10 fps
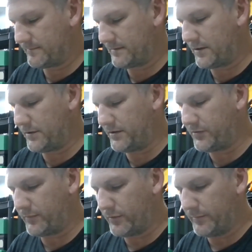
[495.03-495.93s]
I heard the
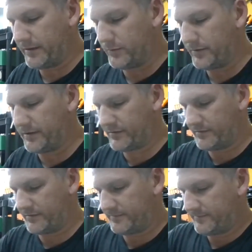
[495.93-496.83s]
servo make noise.
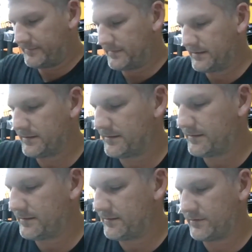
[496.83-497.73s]

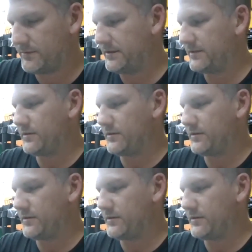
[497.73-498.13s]
So it did